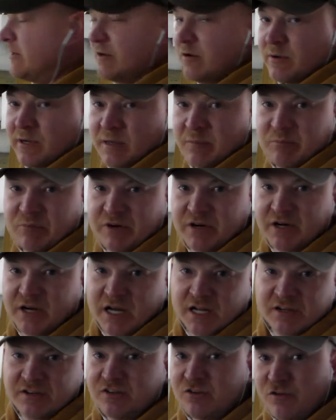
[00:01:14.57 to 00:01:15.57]
you don't want to put it
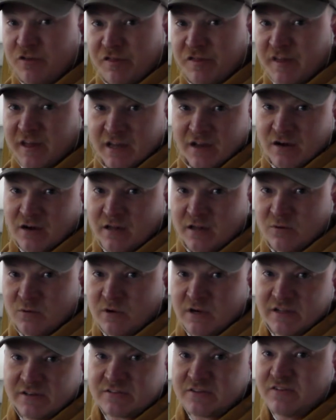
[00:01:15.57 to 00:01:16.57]
on too thick all at
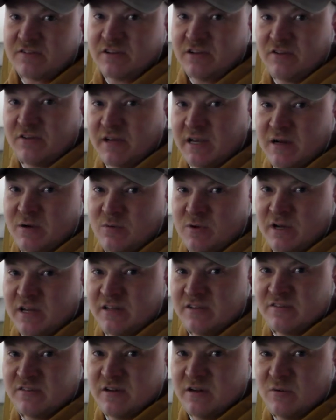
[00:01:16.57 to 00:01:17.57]
once because then you'll get
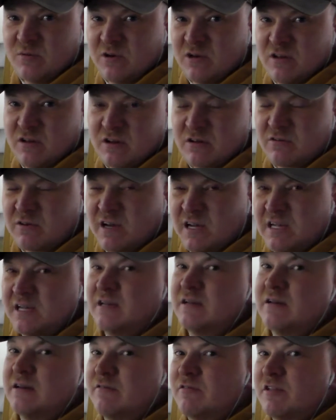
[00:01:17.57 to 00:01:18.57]
runs and it won't look right
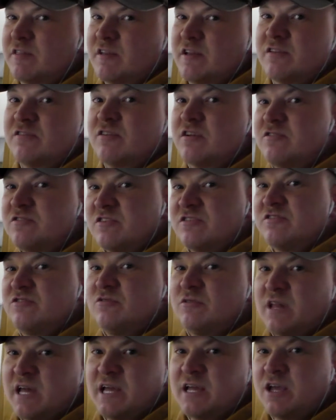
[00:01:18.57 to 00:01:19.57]
and everything so you just
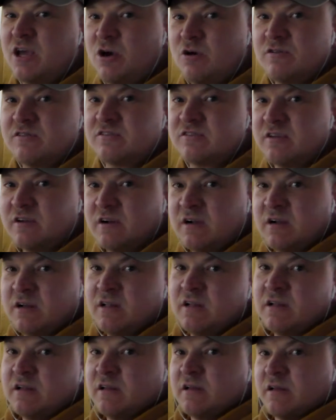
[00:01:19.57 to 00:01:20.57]
do light coats
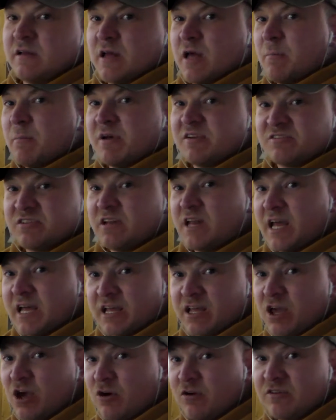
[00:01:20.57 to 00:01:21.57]
a bunch of
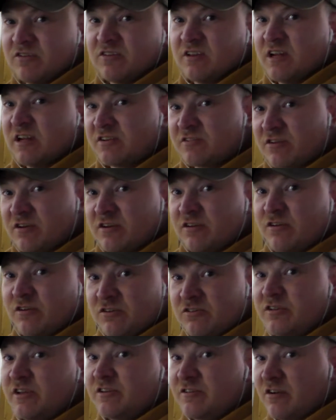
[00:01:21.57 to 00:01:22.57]
light coats and it turns
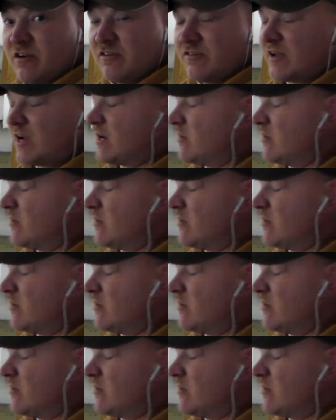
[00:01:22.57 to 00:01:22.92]
usually turns